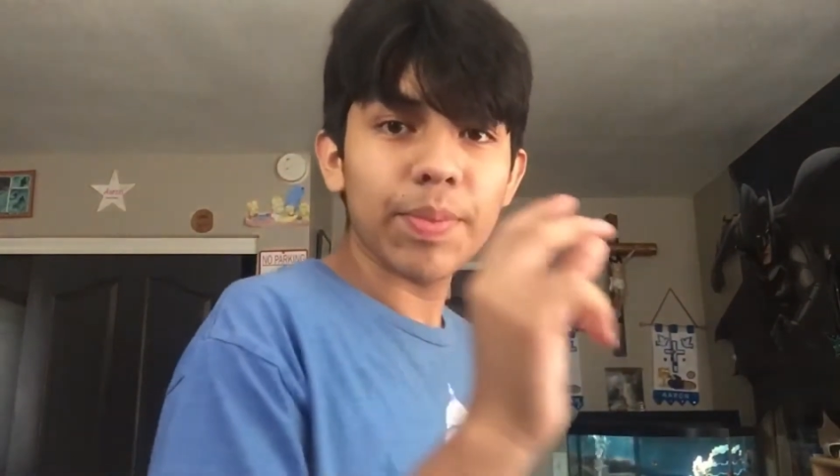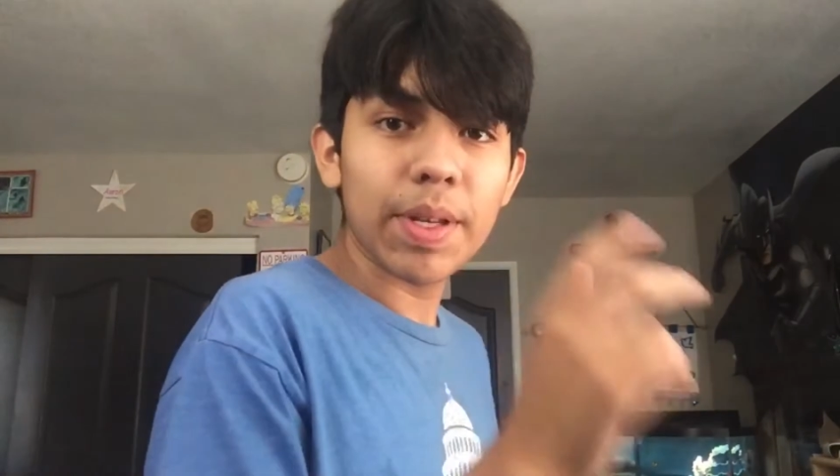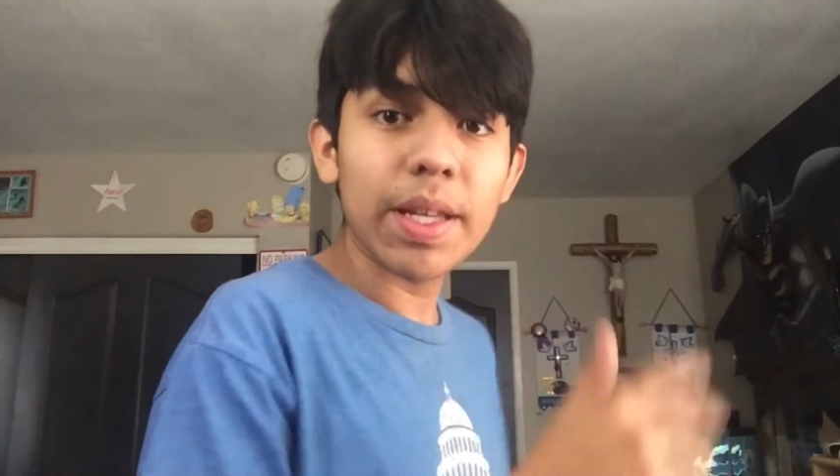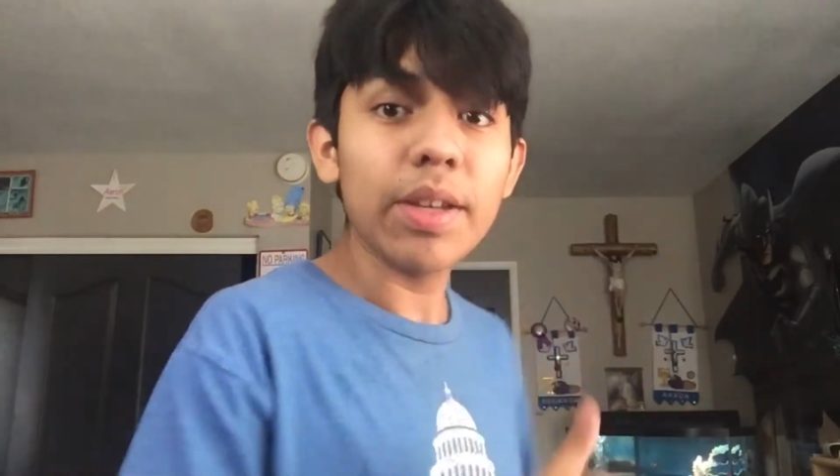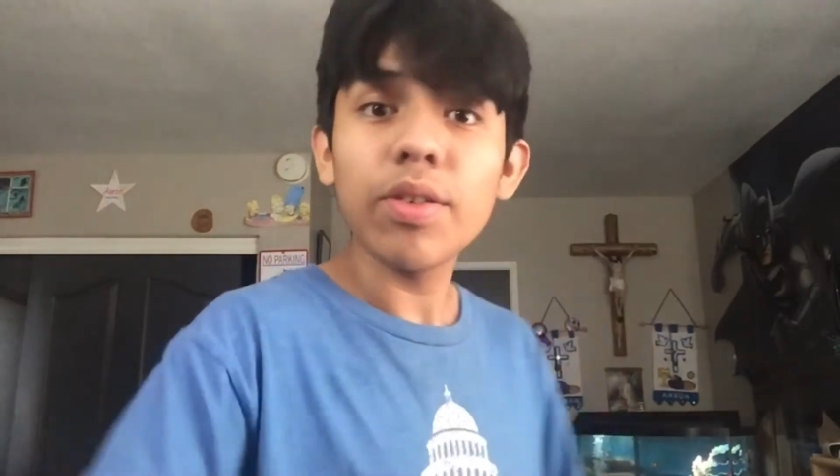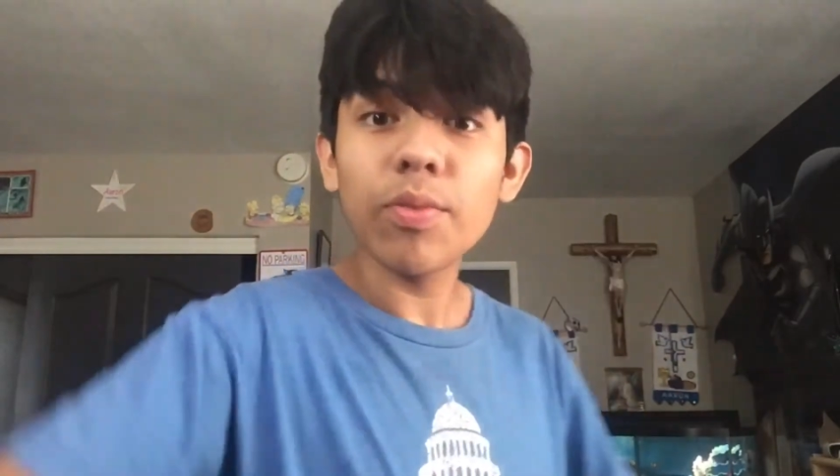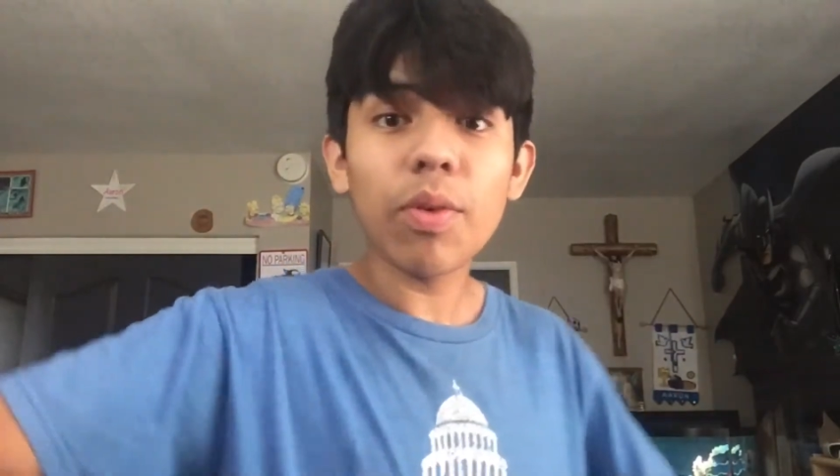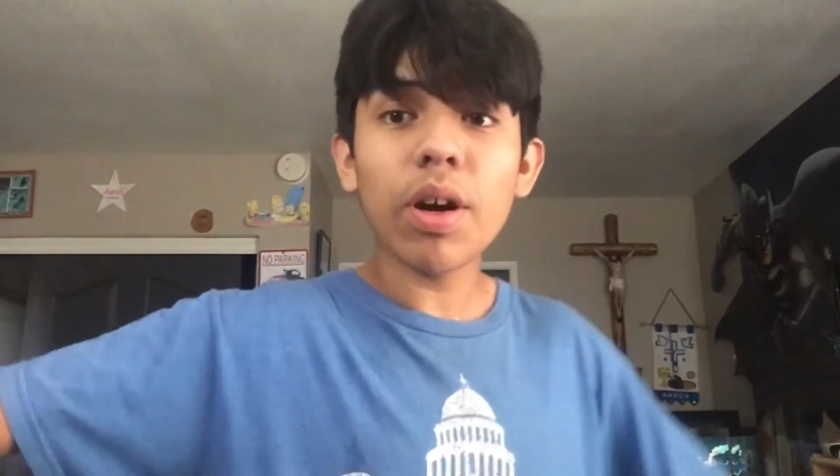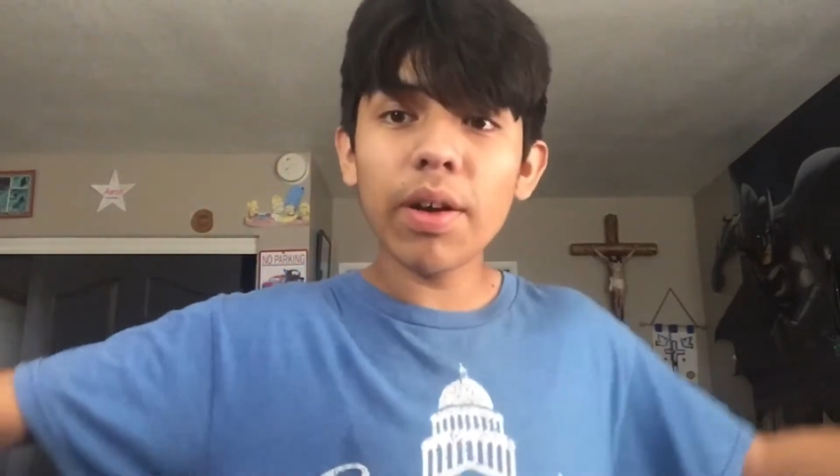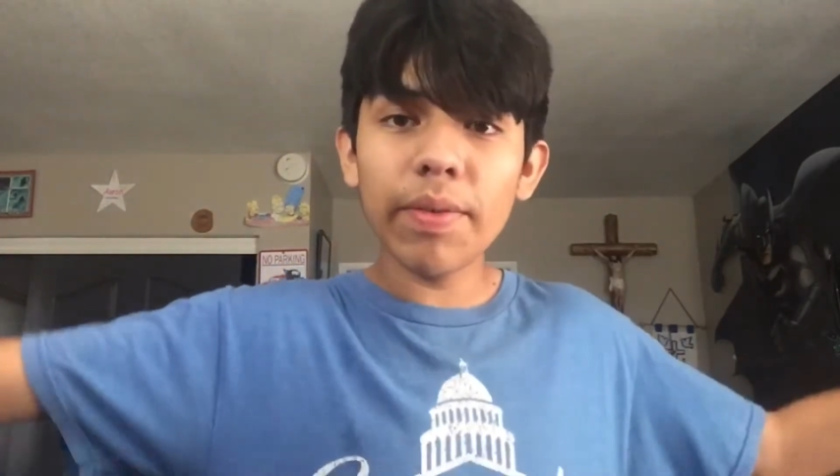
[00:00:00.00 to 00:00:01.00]
and they could
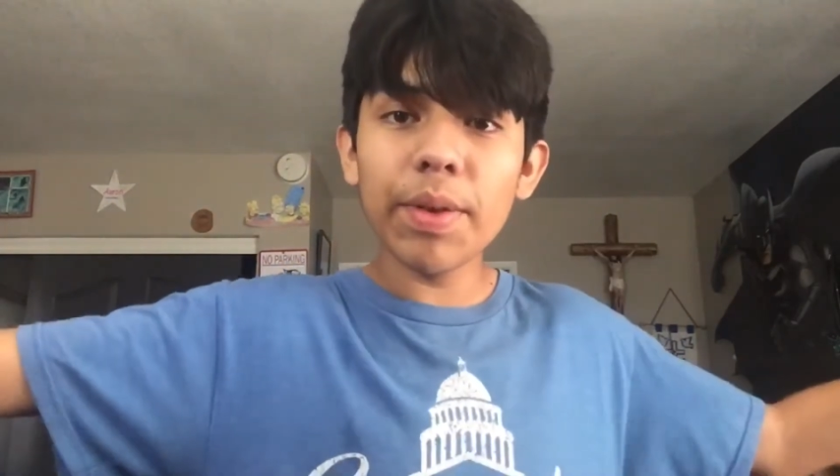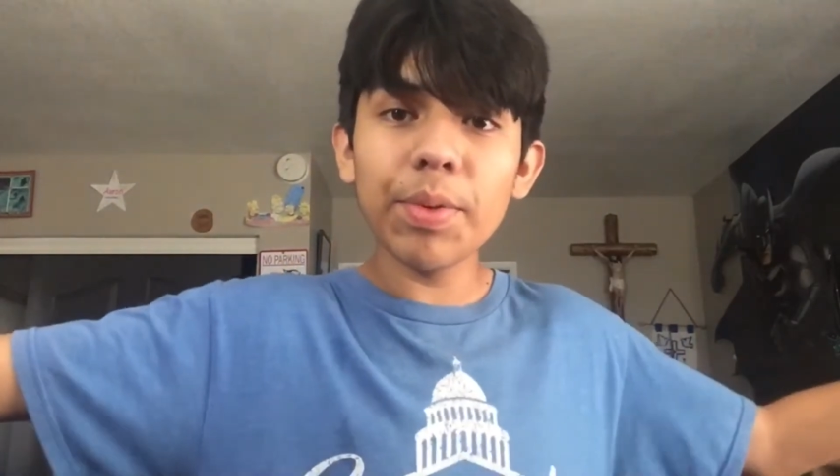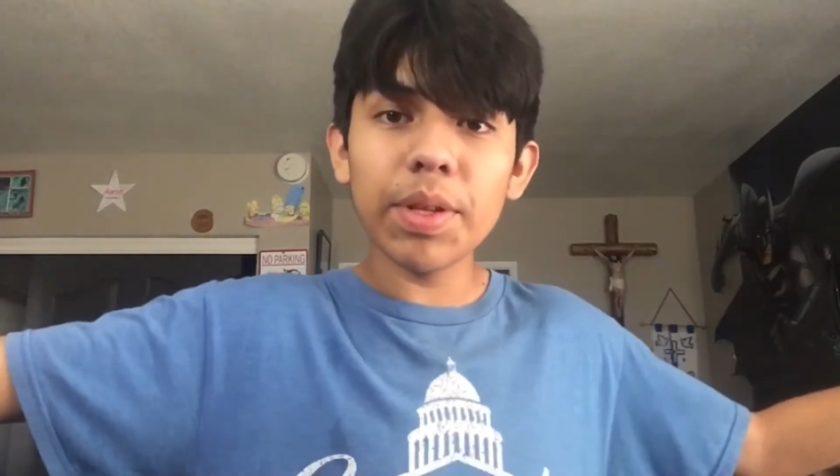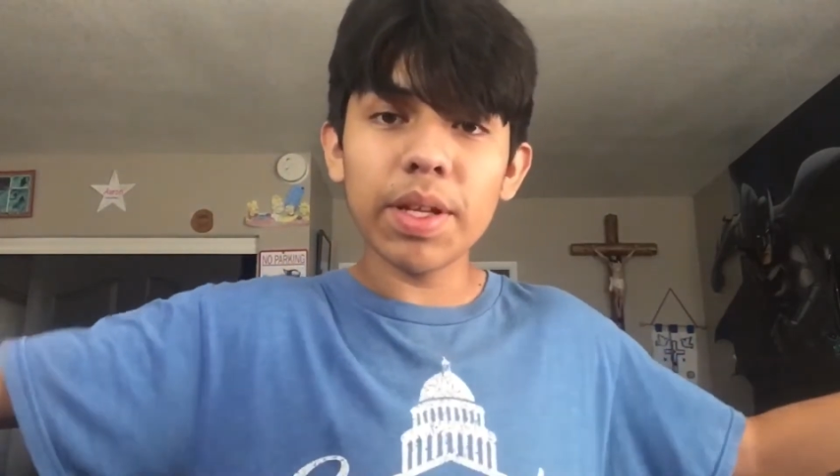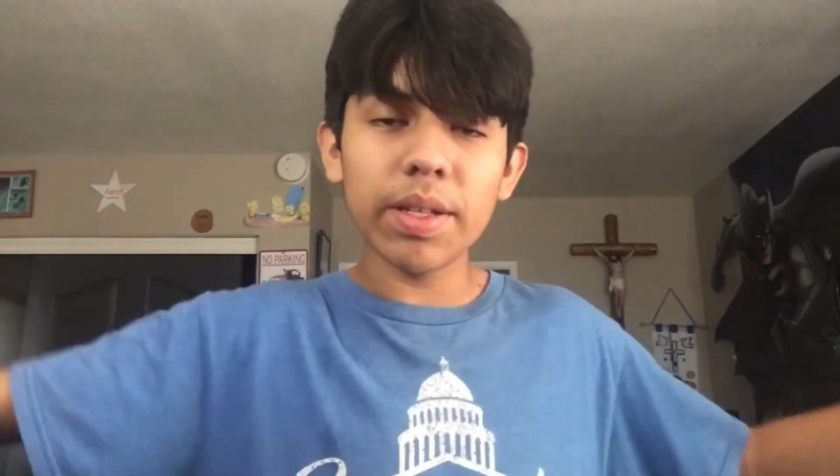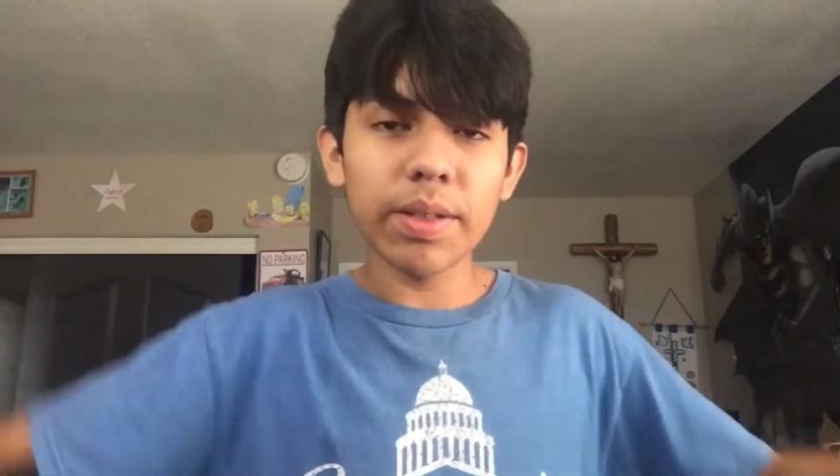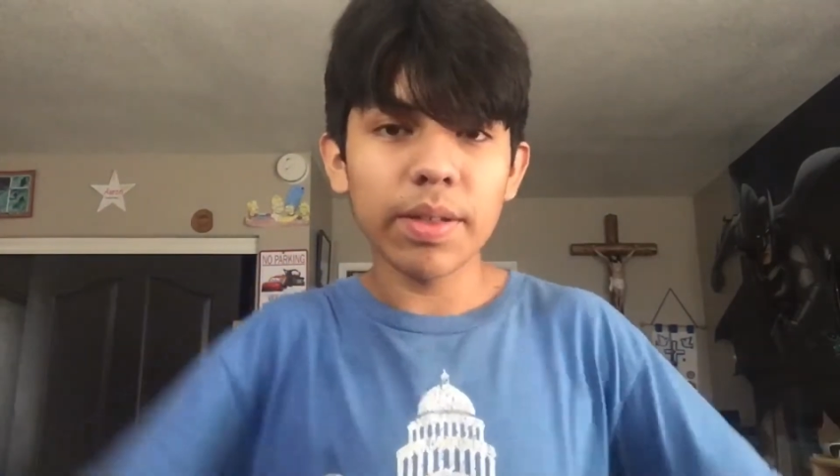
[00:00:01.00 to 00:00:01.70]
walk free with it,